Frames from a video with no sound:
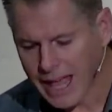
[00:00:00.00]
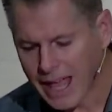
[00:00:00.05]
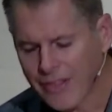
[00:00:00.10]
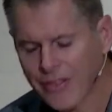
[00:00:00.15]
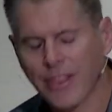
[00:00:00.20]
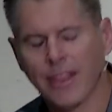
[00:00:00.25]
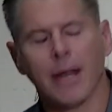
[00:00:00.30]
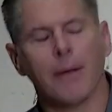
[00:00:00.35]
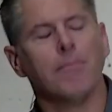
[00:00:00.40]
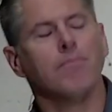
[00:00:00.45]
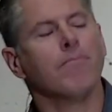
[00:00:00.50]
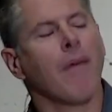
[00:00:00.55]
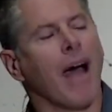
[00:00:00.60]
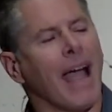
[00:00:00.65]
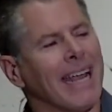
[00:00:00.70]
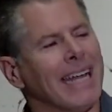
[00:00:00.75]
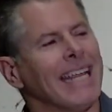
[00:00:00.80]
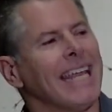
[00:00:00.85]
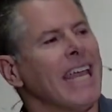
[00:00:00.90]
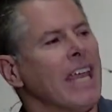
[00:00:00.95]
that it might
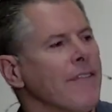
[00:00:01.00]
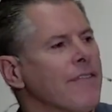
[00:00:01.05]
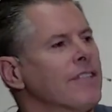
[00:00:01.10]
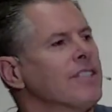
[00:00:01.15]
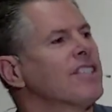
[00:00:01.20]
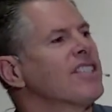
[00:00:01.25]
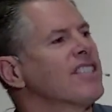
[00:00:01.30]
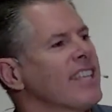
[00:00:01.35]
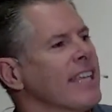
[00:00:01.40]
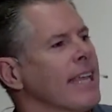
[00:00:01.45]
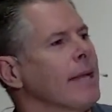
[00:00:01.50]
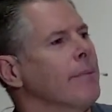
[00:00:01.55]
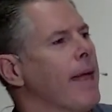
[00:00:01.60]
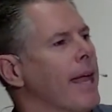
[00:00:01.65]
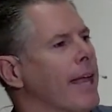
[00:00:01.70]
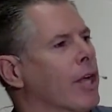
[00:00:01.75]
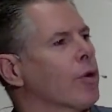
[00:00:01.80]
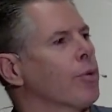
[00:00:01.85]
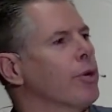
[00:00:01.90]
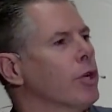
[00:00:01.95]
even seem like
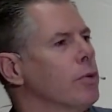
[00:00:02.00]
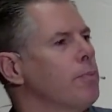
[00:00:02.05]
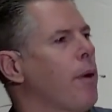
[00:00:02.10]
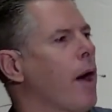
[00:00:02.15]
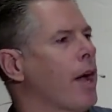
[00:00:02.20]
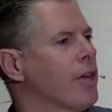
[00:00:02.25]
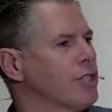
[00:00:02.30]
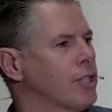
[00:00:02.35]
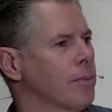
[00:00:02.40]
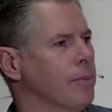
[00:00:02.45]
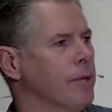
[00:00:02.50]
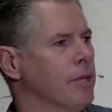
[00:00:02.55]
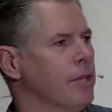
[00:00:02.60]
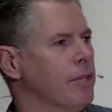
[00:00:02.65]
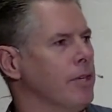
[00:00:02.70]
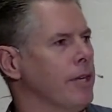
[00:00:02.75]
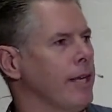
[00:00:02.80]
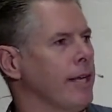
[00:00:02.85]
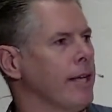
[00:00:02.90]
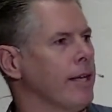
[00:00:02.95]
a real
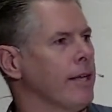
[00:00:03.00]
possibility.